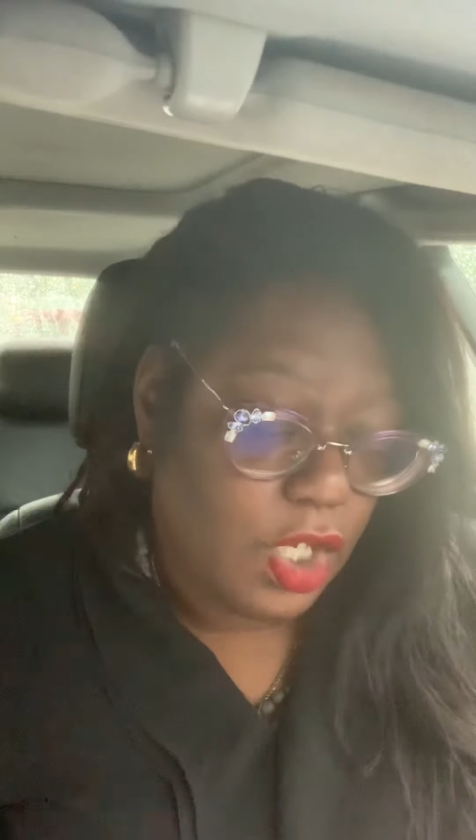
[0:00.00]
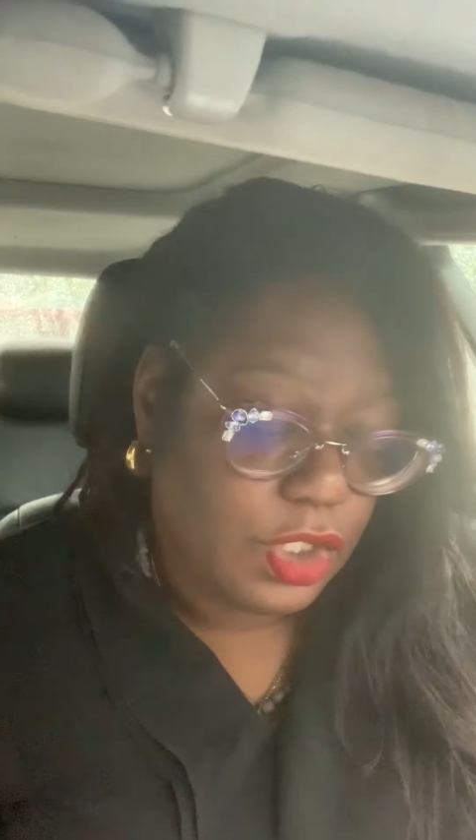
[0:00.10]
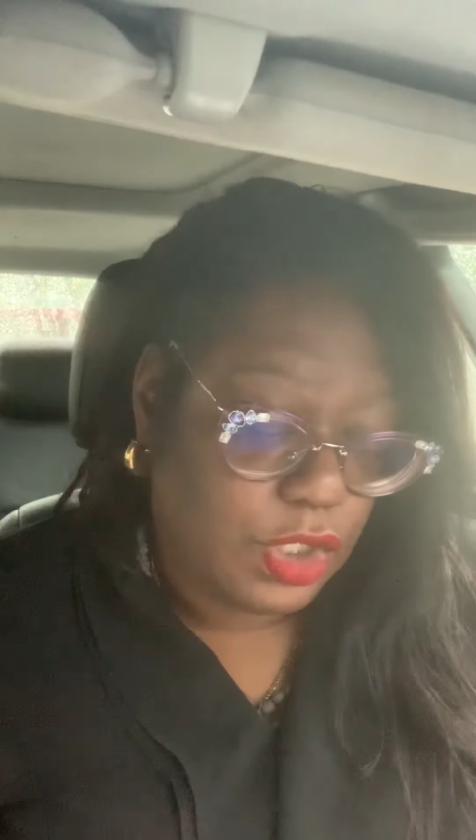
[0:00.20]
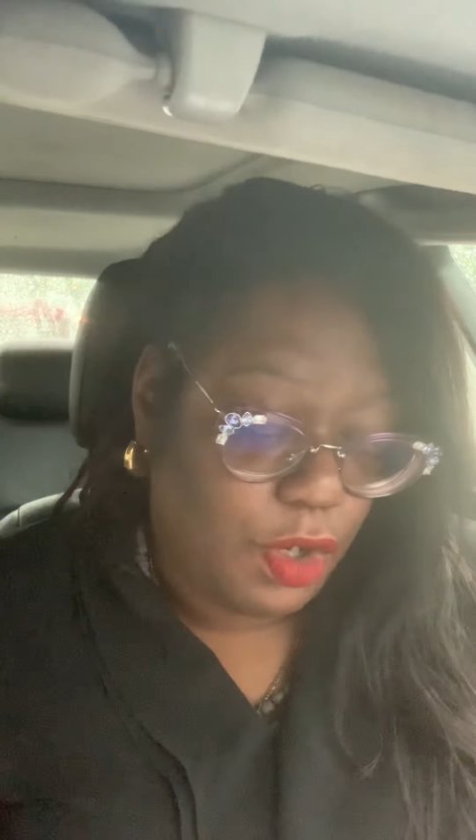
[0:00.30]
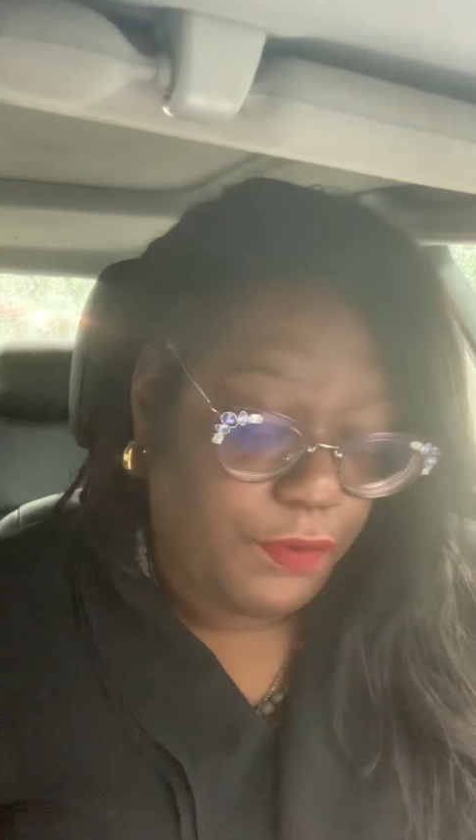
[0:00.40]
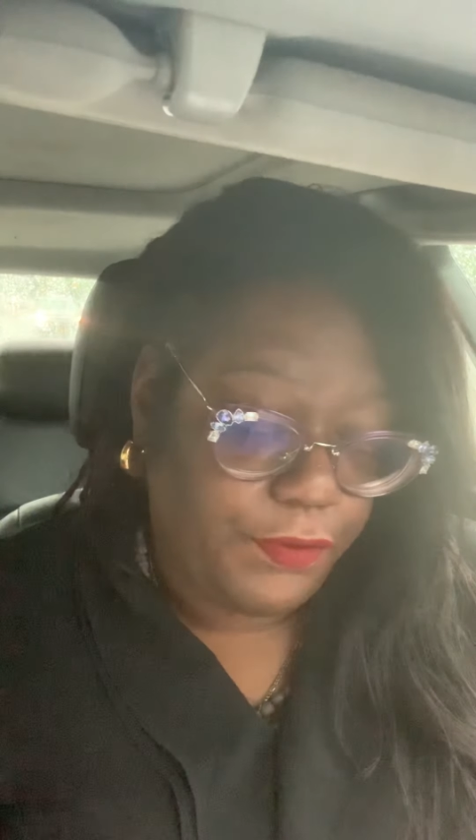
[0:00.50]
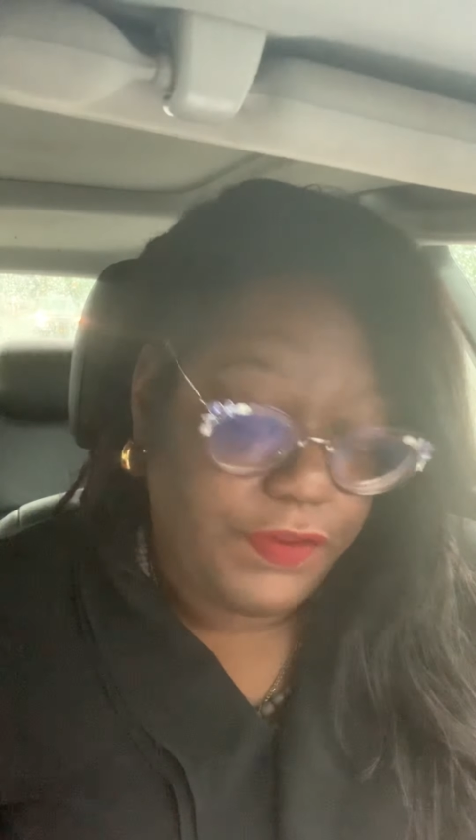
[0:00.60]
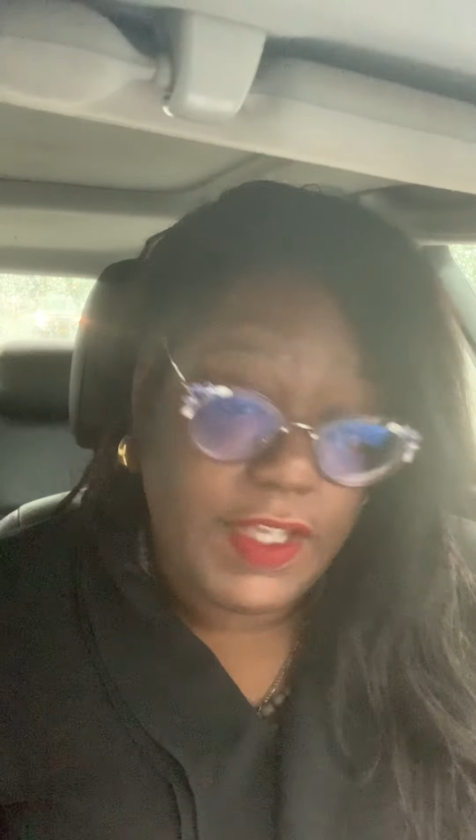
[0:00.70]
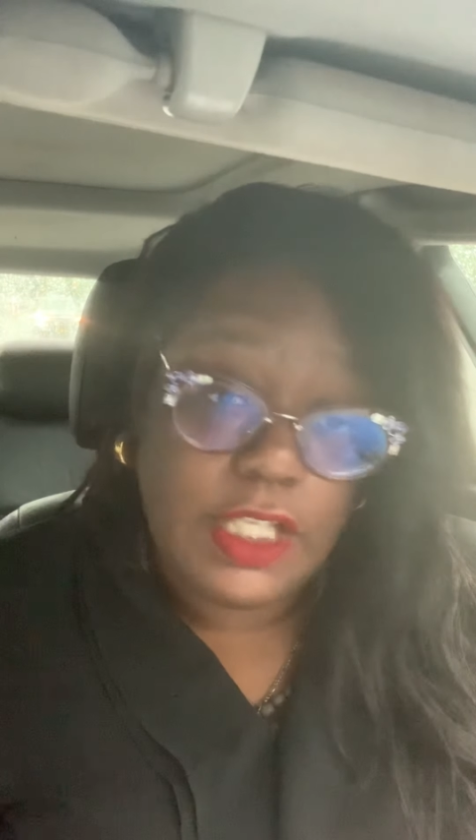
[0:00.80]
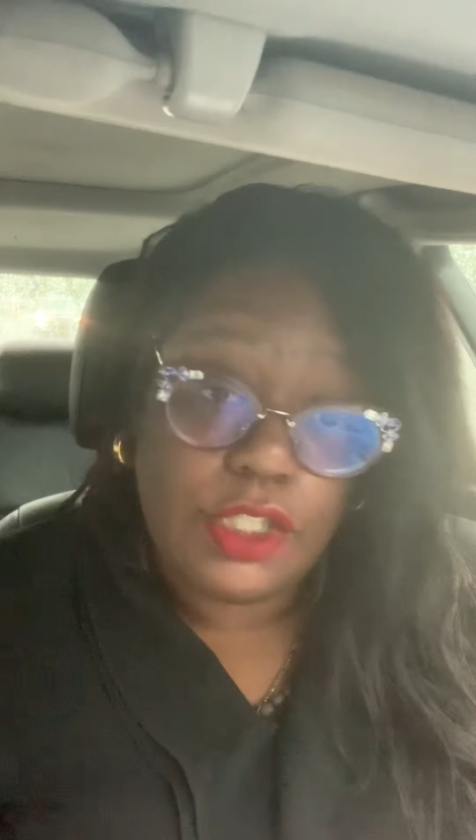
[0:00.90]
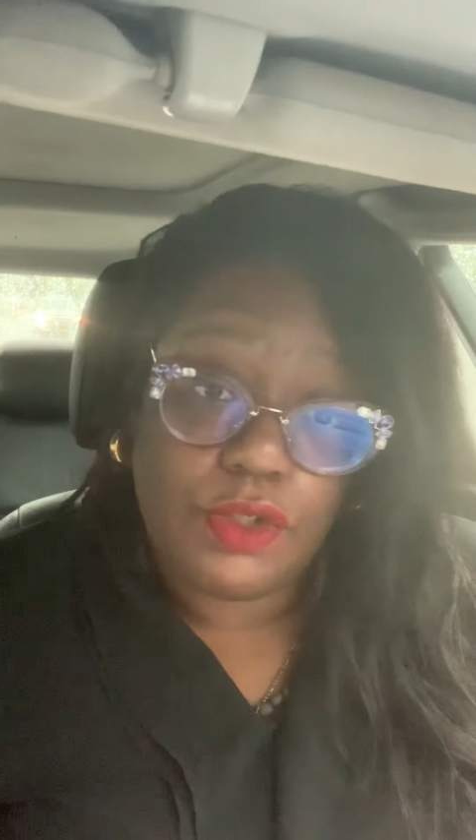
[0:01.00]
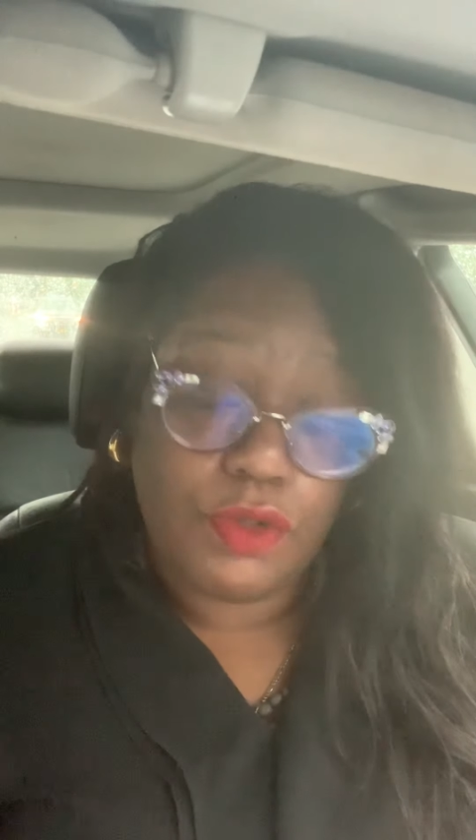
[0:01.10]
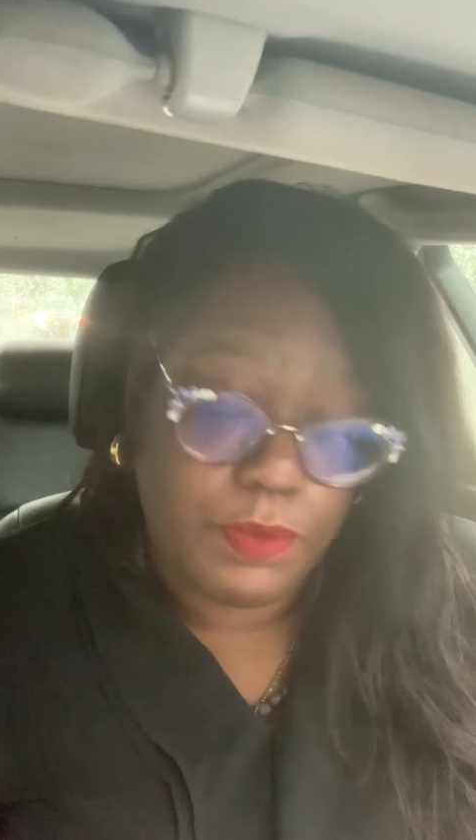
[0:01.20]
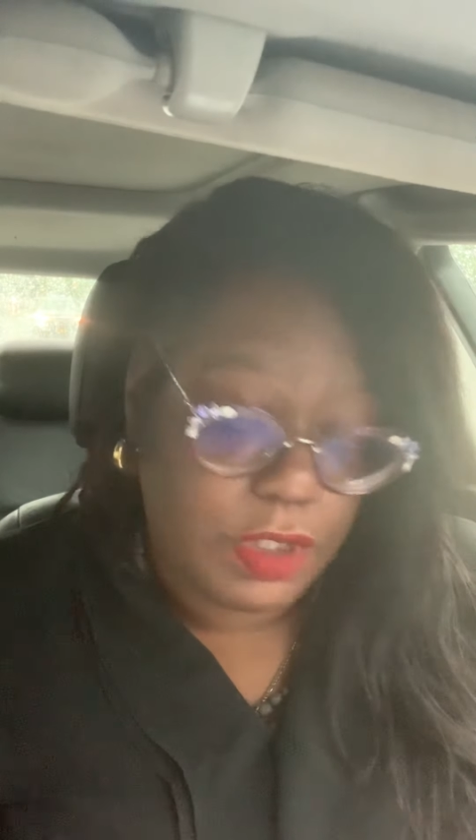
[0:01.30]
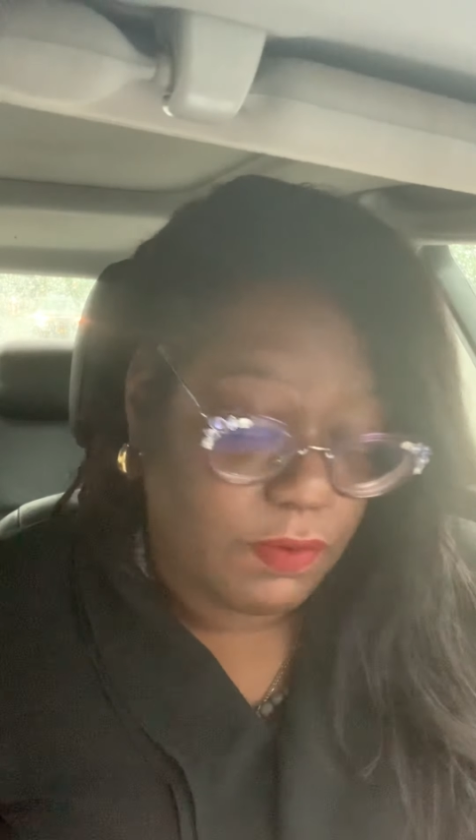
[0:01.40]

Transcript: So for these groups,